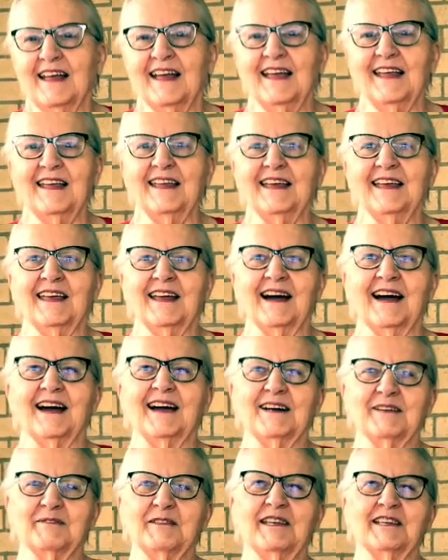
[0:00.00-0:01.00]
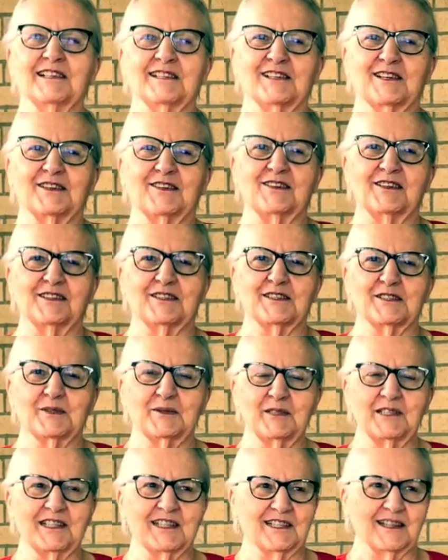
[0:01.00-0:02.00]
It's called the
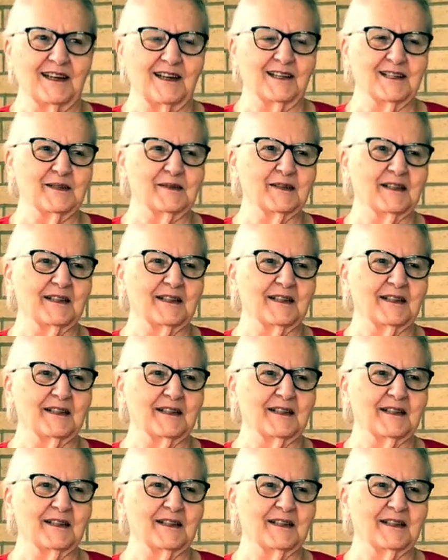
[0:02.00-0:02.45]
Swedish hospital.